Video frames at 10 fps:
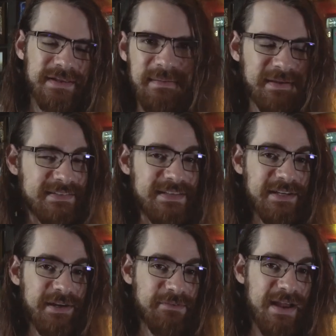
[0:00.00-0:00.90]
I'm not gonna sit
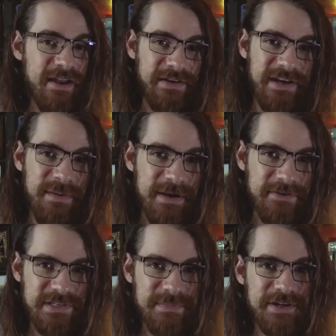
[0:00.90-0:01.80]
here and rag on Harry Potter
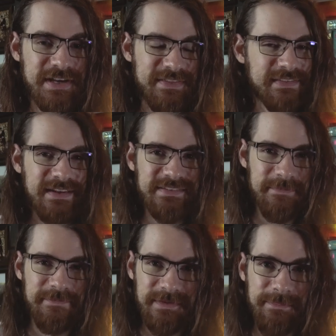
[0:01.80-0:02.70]
too much. I think that it's
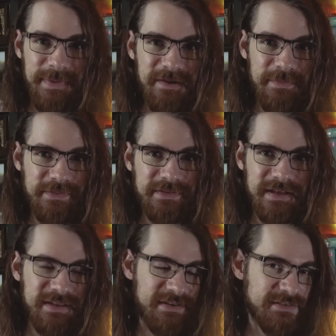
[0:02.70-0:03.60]
up for debate whether or
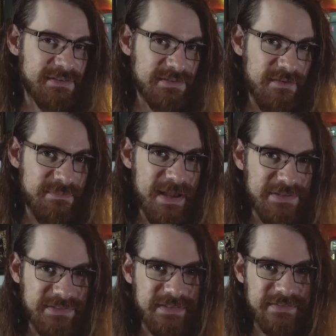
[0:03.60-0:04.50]
not it is a soft
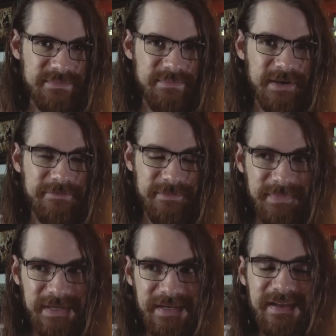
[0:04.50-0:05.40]
magic system, but for
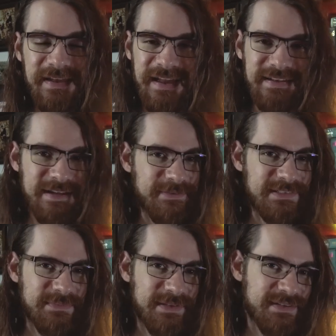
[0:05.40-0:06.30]
me, it definitely
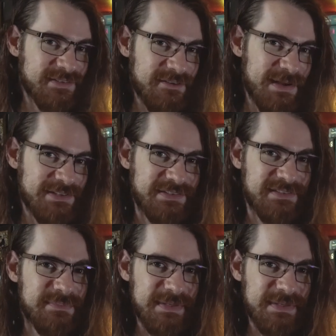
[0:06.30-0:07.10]
seems like a soft magic system